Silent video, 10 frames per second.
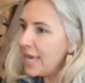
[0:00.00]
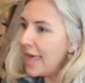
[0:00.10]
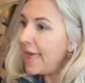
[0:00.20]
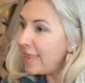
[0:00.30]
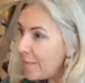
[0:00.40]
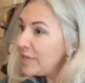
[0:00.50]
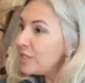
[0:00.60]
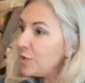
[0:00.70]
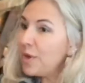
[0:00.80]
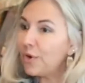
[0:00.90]
And they
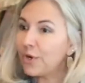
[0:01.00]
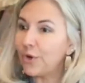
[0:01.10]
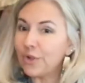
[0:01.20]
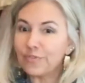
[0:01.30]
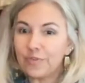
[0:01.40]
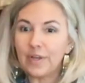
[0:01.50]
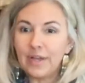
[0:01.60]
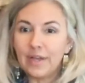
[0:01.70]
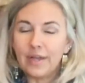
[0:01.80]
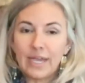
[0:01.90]
missed the miracle of
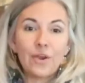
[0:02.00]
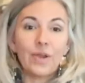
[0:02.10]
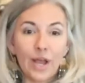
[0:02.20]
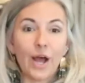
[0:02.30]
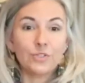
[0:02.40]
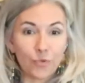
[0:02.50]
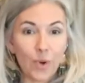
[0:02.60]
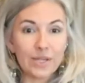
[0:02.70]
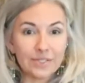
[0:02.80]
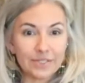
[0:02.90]
hearing God's
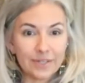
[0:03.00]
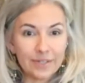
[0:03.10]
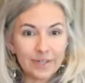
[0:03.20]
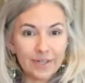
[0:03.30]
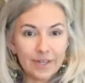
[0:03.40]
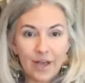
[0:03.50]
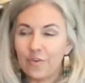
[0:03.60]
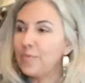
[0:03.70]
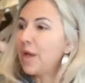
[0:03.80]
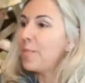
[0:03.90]
voice,
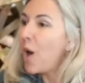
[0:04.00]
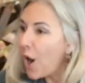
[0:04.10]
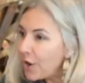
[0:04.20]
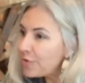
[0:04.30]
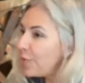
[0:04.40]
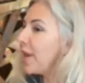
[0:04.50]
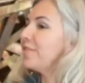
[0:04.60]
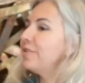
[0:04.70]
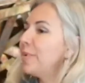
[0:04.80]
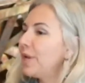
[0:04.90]
of being a part of what
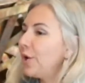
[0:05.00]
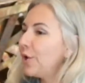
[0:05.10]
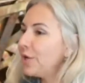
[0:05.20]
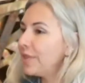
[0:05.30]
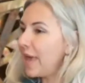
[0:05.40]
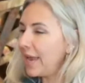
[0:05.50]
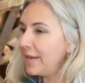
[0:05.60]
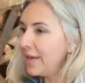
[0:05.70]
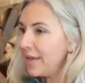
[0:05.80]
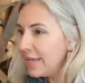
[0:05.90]
everybody heard in that
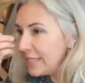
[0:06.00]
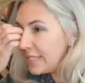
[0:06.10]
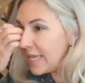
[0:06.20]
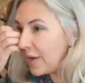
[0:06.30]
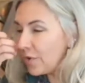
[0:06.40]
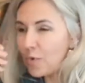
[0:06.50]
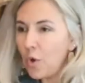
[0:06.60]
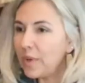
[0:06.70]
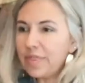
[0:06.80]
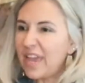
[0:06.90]
sacred
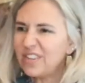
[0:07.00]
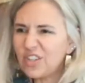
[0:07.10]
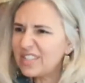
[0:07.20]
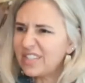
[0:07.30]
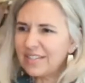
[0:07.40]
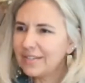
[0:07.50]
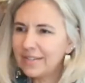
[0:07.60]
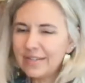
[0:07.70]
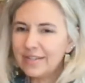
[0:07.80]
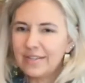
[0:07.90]
moment. They just
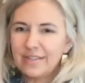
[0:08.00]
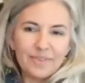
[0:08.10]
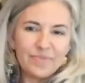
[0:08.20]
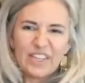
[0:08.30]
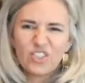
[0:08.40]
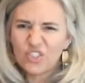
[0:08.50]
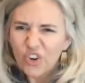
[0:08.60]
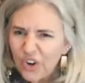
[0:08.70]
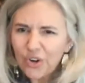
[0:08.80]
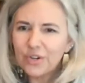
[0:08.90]

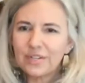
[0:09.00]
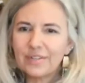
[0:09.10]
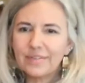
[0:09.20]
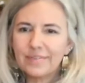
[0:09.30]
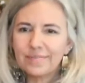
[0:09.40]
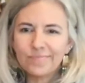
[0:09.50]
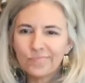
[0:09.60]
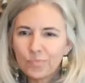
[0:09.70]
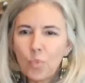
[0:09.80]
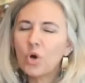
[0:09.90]
heard
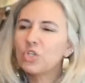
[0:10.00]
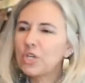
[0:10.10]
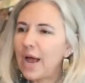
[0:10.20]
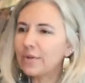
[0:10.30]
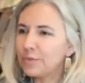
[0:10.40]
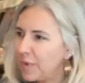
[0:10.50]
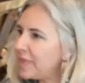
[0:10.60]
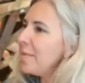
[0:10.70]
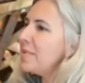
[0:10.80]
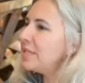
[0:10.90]
more shouts, but
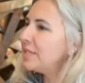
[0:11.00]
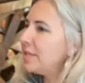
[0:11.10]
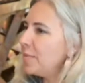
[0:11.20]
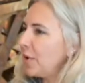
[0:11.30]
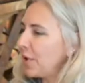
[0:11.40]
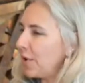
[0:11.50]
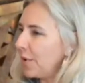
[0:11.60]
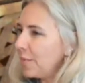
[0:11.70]
they missed the miracle.